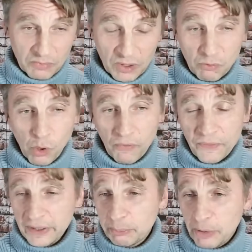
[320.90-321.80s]
well,
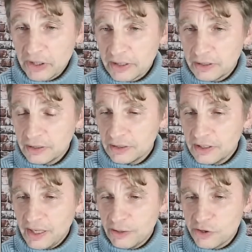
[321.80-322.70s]
failed parking
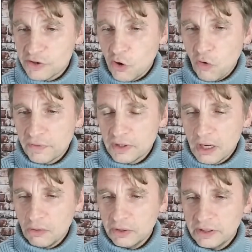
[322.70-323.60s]
carries over
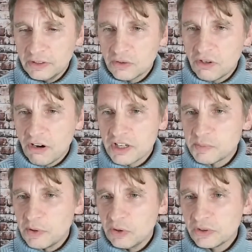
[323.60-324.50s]
not only into cars
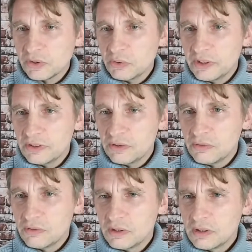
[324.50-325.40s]
but also
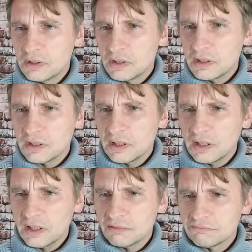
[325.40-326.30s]
into
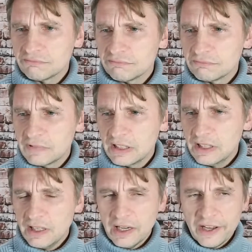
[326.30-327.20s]

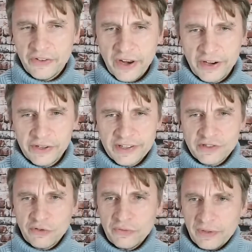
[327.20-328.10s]
other
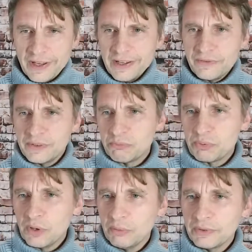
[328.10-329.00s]
areas of life, and
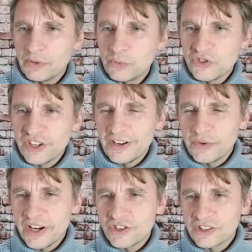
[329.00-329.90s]
probably through
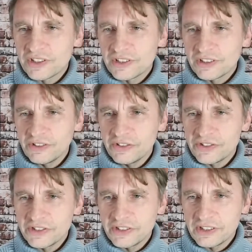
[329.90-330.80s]
generations. You know,
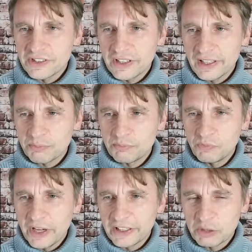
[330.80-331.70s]
these are like
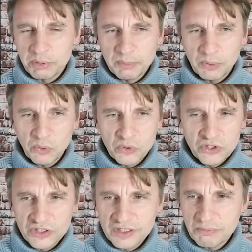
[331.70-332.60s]
younger people who
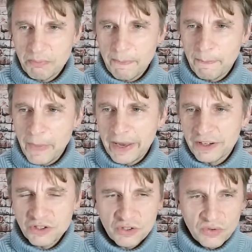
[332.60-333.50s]
just
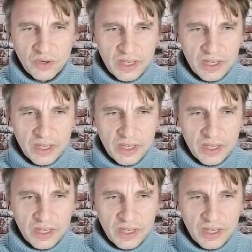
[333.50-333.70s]
manage to